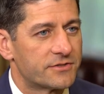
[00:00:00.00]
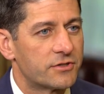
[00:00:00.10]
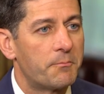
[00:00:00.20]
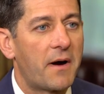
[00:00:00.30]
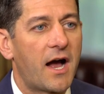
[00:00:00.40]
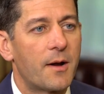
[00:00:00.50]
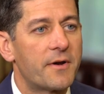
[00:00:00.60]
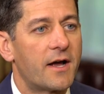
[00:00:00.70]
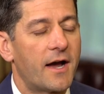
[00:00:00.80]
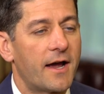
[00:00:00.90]
So Bob
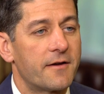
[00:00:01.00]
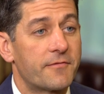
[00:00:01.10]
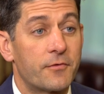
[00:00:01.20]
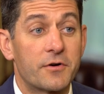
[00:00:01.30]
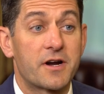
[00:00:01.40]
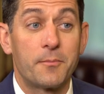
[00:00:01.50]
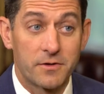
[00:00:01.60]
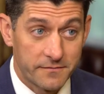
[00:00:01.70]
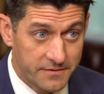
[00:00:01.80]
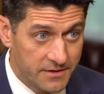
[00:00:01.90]
and I, for a couple
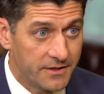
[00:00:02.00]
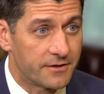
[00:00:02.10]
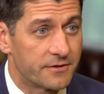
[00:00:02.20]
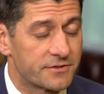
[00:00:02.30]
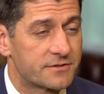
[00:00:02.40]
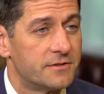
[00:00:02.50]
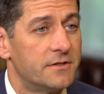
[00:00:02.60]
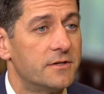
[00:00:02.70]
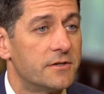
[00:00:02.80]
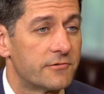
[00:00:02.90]
of years,
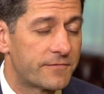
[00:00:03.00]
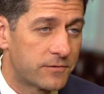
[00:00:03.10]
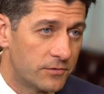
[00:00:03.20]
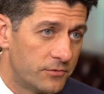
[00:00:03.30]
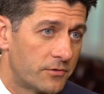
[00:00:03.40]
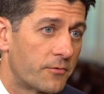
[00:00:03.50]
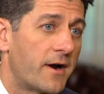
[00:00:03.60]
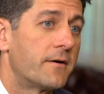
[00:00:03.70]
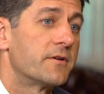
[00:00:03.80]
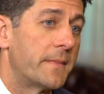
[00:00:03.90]
flew
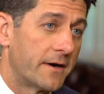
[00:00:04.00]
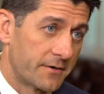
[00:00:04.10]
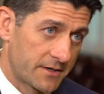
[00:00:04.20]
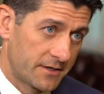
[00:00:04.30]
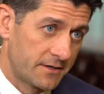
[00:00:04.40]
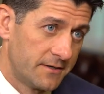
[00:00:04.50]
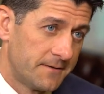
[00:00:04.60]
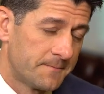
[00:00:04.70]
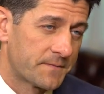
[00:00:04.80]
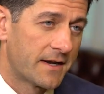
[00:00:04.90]
around America.
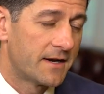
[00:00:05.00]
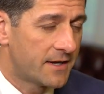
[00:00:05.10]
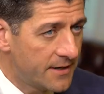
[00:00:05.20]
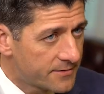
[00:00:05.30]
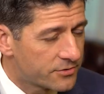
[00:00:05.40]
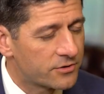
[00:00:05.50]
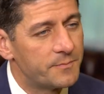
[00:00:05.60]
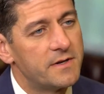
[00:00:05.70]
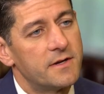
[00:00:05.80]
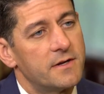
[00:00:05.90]
And he took
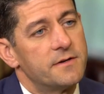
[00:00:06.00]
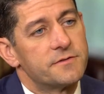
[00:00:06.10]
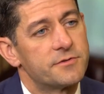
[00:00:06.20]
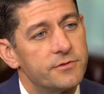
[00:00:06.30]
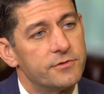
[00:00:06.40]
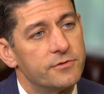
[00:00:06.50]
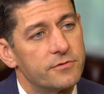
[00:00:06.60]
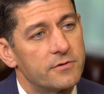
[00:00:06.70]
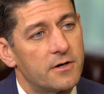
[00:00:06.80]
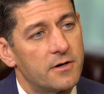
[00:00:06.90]
me
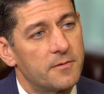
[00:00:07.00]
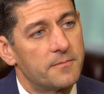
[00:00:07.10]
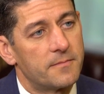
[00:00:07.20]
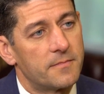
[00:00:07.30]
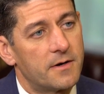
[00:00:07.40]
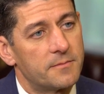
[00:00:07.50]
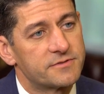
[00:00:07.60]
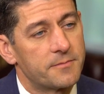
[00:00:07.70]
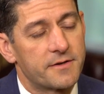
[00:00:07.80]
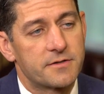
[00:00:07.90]
into
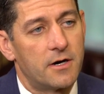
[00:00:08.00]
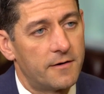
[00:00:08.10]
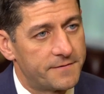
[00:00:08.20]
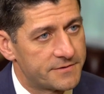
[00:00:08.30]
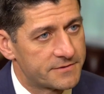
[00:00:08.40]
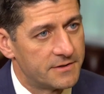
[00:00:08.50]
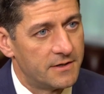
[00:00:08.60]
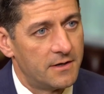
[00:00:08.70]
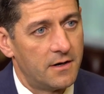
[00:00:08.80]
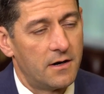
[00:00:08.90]
some of the toughest,
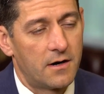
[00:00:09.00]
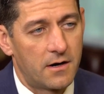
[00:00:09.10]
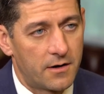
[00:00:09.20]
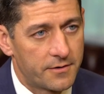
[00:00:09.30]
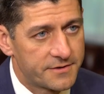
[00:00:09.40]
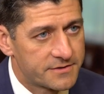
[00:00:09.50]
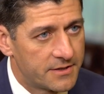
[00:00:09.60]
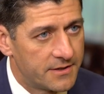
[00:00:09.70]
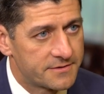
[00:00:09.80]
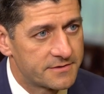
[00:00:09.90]
hardest
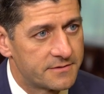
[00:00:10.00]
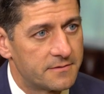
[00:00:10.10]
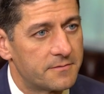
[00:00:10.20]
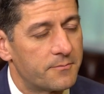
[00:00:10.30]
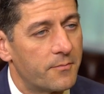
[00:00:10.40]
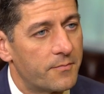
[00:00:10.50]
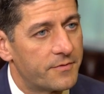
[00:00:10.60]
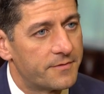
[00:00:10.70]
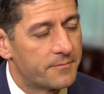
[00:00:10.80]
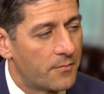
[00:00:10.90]
hit,
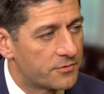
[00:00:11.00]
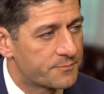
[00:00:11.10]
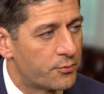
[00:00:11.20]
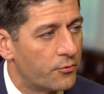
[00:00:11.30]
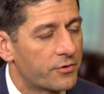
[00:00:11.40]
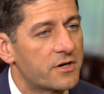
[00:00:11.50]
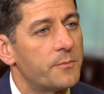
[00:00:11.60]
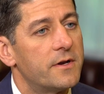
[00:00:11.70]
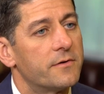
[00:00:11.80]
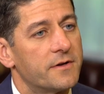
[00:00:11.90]
most poor
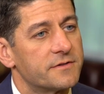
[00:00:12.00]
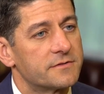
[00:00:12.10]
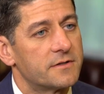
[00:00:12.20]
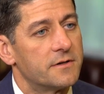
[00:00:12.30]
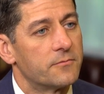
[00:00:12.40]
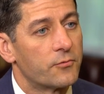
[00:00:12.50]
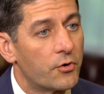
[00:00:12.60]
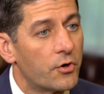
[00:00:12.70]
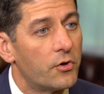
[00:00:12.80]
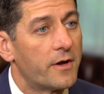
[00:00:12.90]
communities in
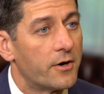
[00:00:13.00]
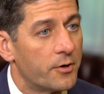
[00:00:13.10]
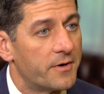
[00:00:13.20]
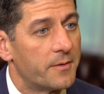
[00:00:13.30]
rural and urban